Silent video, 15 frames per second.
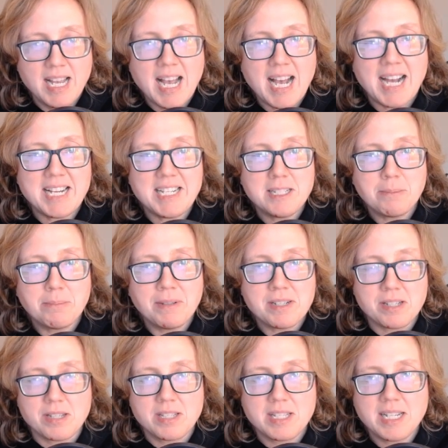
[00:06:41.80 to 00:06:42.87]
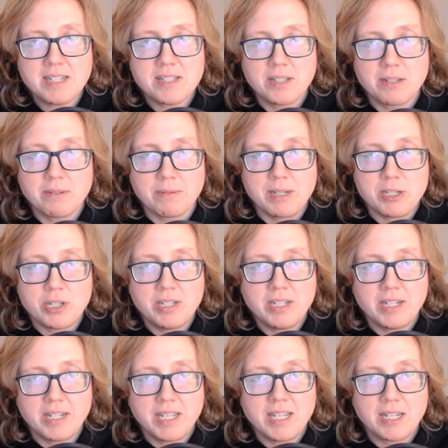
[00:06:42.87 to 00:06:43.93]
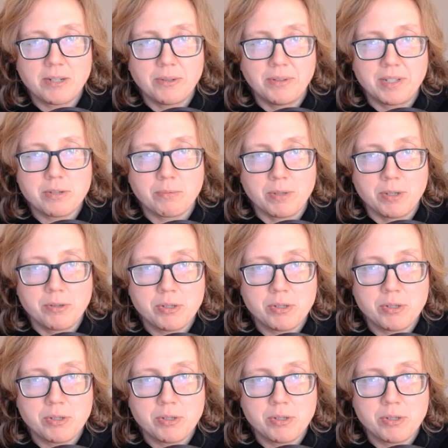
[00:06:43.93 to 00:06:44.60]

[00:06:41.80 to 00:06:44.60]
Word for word: I need to place a 6 in the region, and it can't go in this row,